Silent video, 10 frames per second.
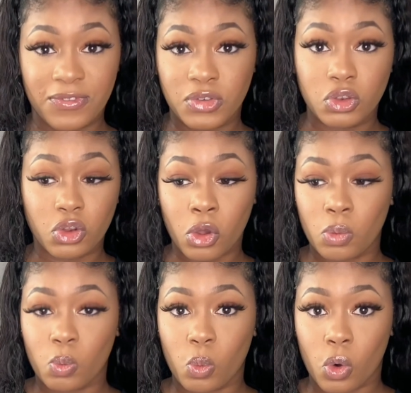if you
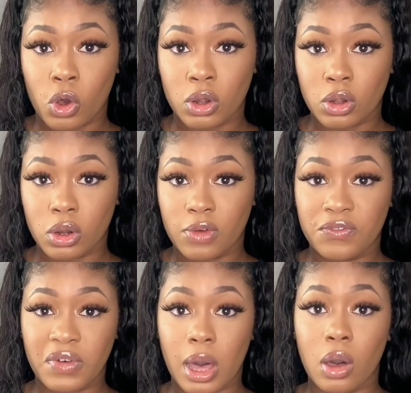don't want
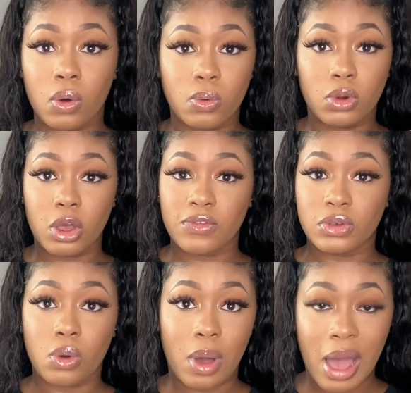fur all over
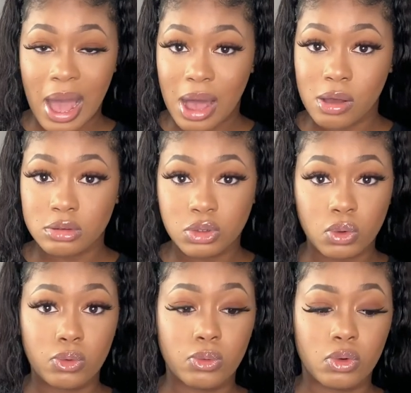your house,
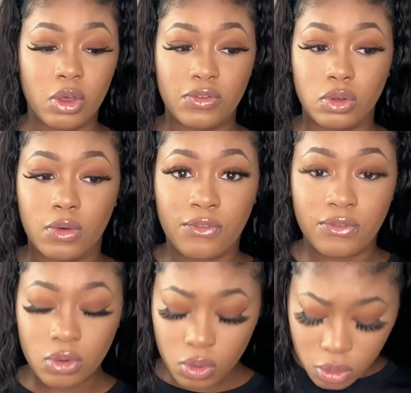all over your
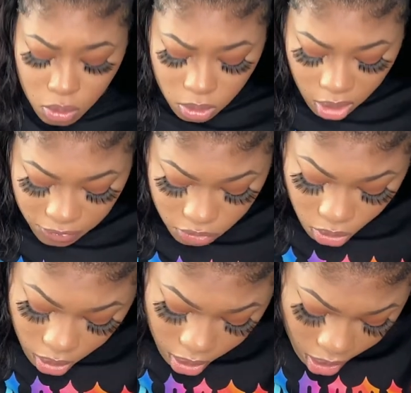floor, all over
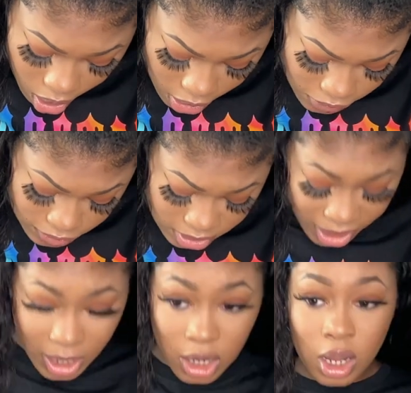your clothes,
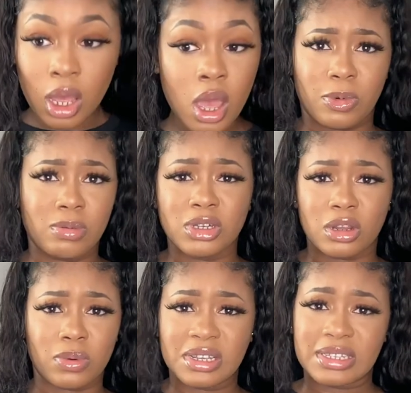then you're probably going
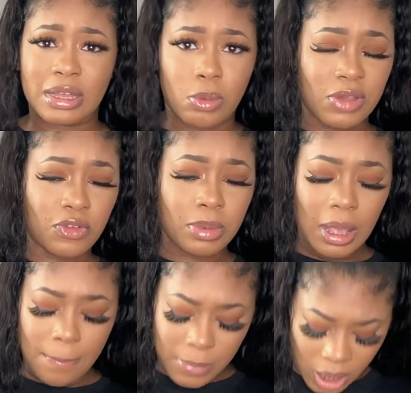to want to stay away from
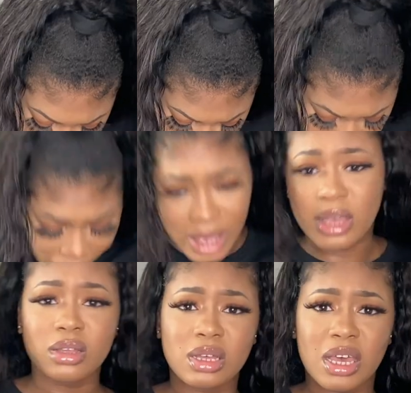it. This is
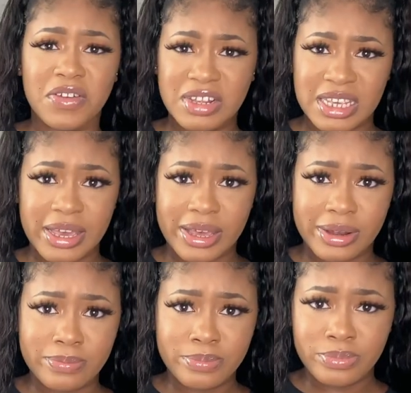quite
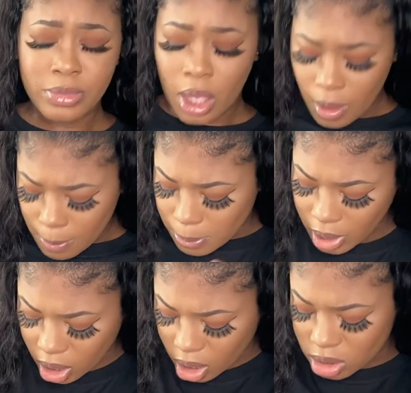irritating,
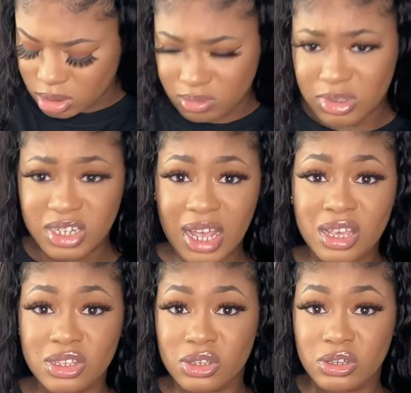but the
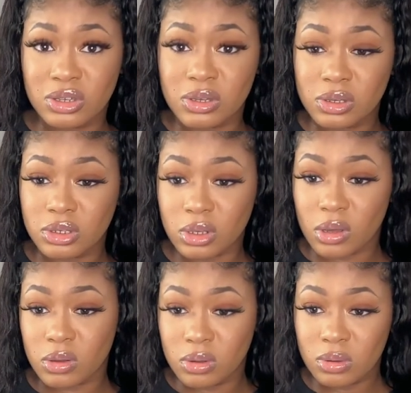jacket's cute,
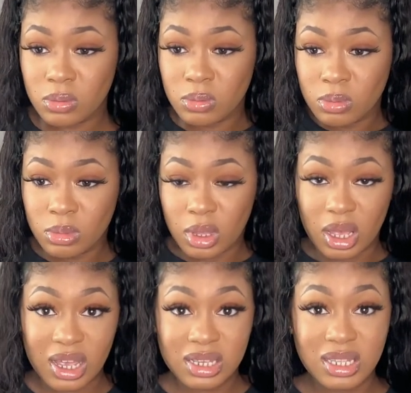so I
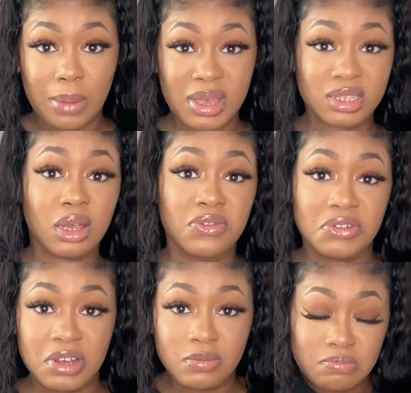guess that makes up
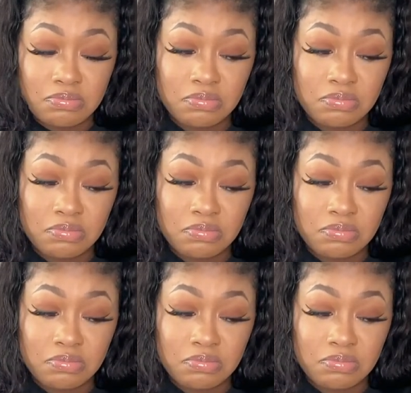for it.